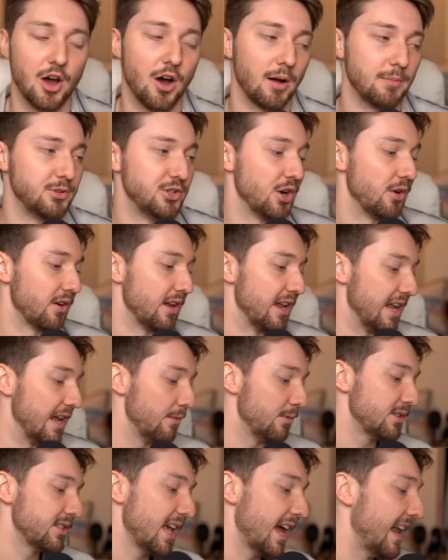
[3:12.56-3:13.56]
No, I'm joking.
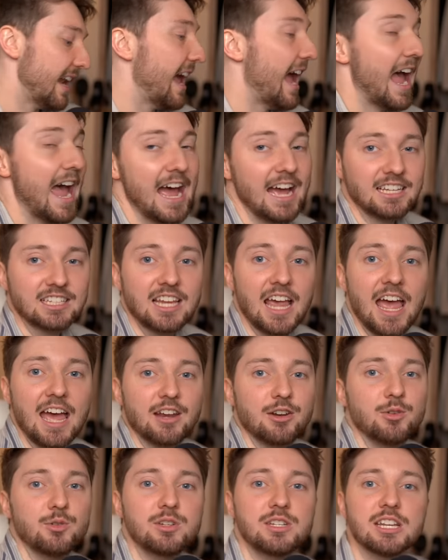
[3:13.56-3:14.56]
It was that
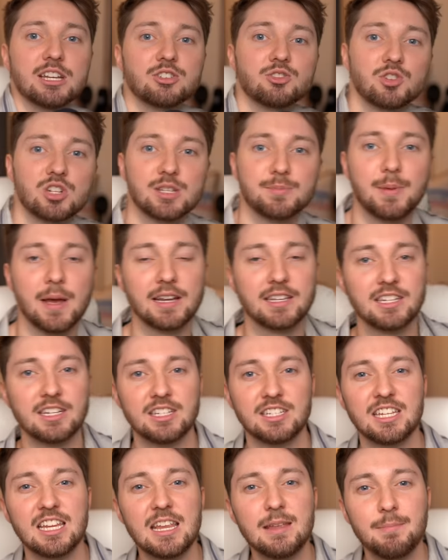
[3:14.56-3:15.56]
asshat who
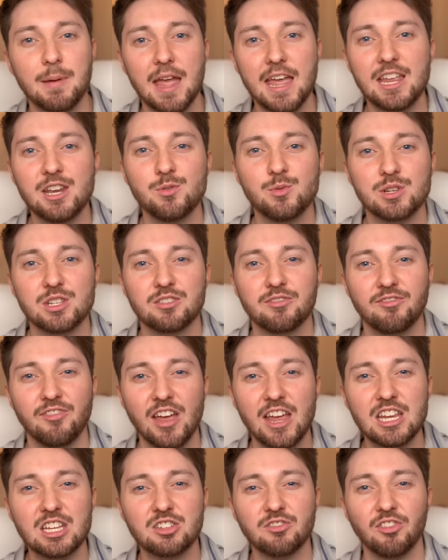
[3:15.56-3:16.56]
disrespected T-Pain to his
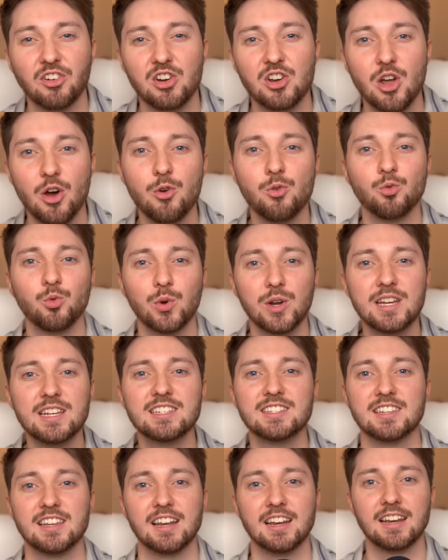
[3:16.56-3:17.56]
face for no
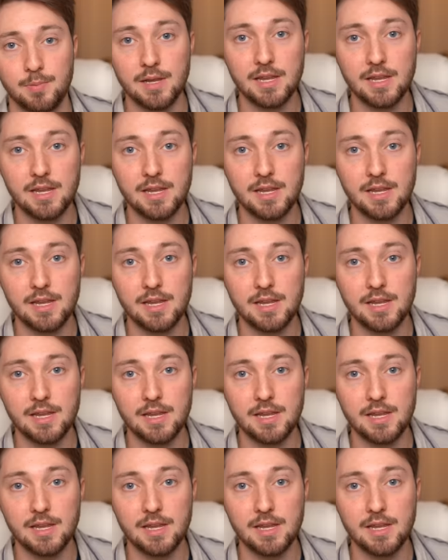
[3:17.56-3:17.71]
reason.